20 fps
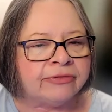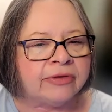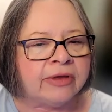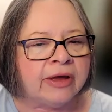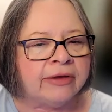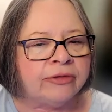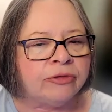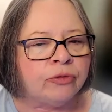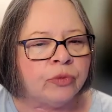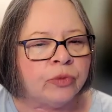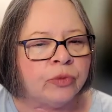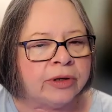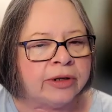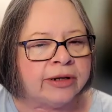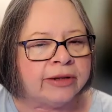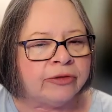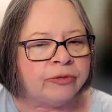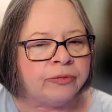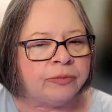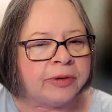God's
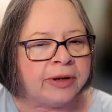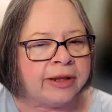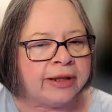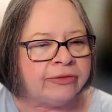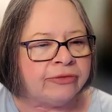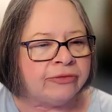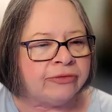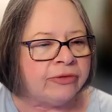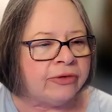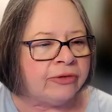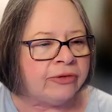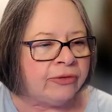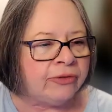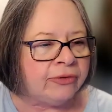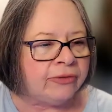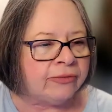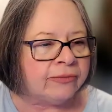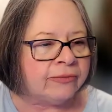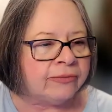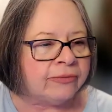will has placed in you.